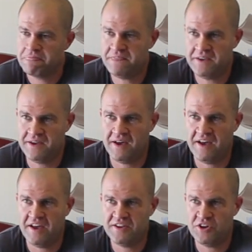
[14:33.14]
The,
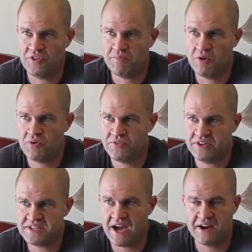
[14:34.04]
uh, you know, the, motor,
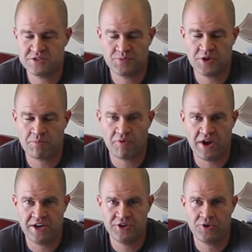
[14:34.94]
the tires when they're
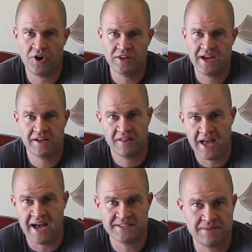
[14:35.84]
brand new are like
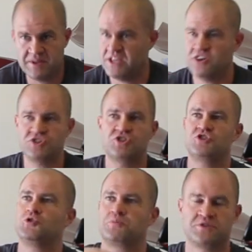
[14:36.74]
glass. I mean, they're
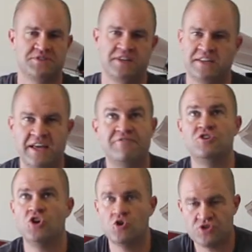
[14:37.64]
super slick. They
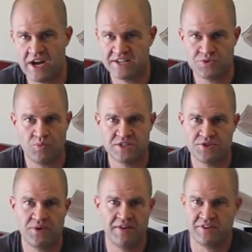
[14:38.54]
have no traction
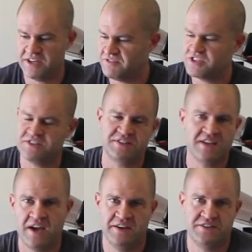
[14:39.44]
whatsoever, and even just the
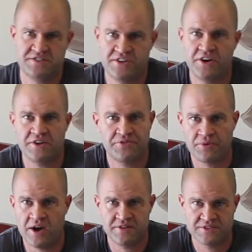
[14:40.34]
tiniest tug and
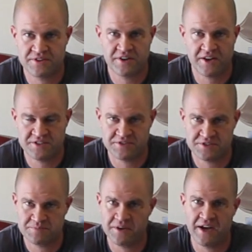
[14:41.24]
throttle is gonna cause you to
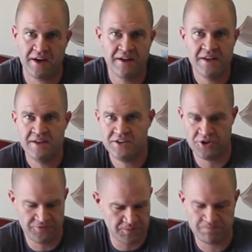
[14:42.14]
spin out. You
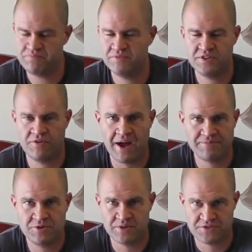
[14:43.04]
know, if you
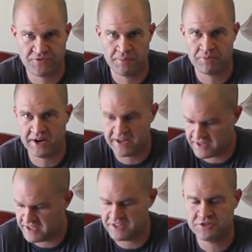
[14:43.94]
grab too much front
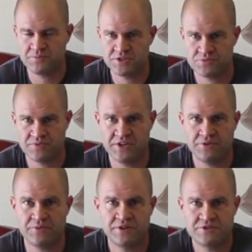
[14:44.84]
brake, get too much, you know,
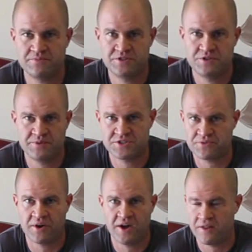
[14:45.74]
rear too, too much
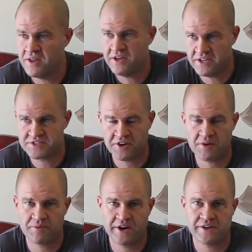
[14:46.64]
throttle, it's
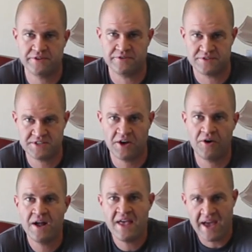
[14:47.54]
gonna break loose.
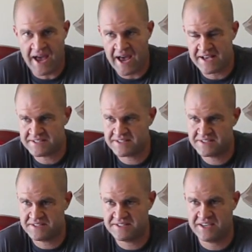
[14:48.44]
So
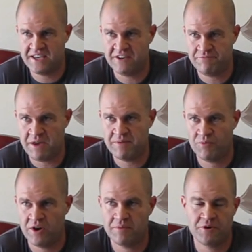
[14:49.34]
ask to see if maybe
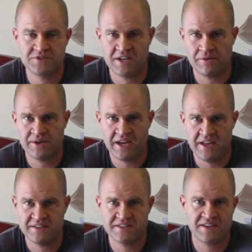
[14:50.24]
one of the motorcycle
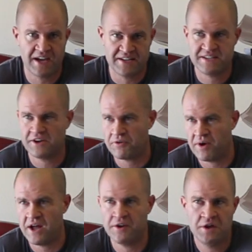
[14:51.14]
mechanics can kind of take it
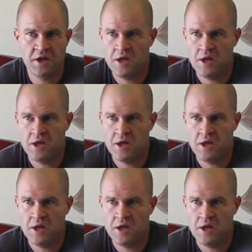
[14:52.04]
around,